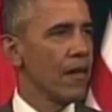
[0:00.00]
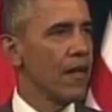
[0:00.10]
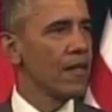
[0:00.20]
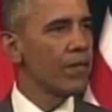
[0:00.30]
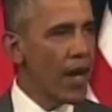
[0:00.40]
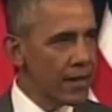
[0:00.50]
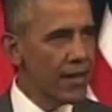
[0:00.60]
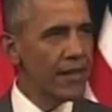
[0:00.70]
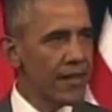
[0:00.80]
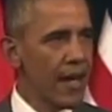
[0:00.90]
As
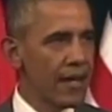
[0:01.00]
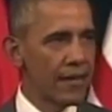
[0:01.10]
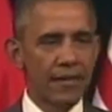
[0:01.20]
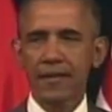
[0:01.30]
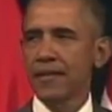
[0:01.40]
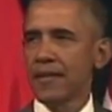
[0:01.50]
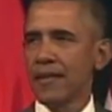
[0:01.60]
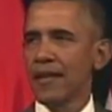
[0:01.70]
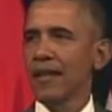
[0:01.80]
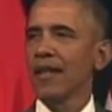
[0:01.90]
Martí said,
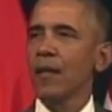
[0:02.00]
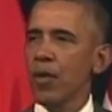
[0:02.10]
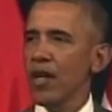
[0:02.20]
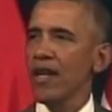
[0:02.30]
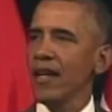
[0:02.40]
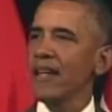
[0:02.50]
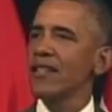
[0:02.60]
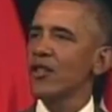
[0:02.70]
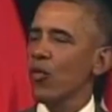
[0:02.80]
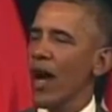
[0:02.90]
liberty
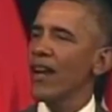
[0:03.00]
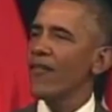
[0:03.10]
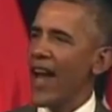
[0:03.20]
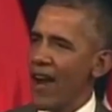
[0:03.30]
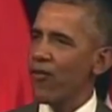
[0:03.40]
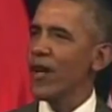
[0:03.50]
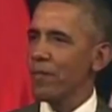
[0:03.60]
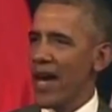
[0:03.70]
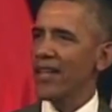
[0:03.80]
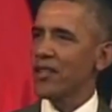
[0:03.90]
is the right of every
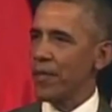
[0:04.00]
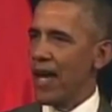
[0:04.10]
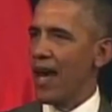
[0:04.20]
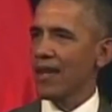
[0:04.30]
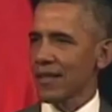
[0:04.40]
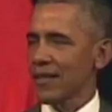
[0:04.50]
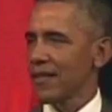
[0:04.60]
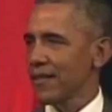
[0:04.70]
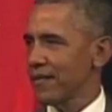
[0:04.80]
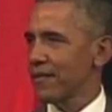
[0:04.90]
man to be honest,
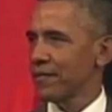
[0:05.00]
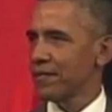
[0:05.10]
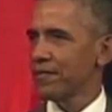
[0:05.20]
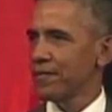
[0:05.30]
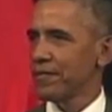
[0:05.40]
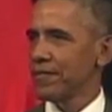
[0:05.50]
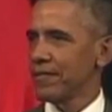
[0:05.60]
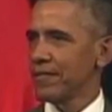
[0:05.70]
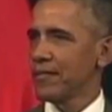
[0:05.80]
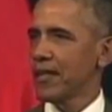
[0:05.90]

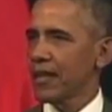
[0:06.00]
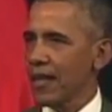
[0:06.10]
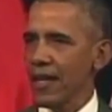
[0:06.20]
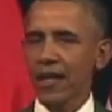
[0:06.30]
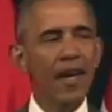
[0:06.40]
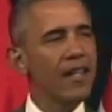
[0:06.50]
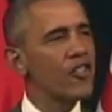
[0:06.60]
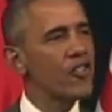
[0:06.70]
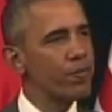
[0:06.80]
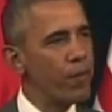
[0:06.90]
to think and to
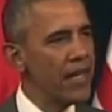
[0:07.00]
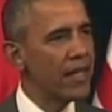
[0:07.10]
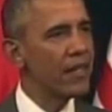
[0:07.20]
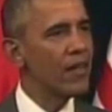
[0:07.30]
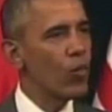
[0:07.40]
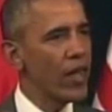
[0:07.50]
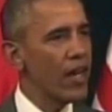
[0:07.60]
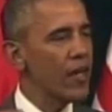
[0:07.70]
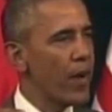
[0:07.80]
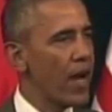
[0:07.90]
speak without
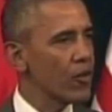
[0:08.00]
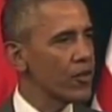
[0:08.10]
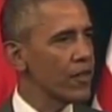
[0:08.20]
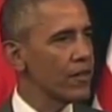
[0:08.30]
hypocrisy.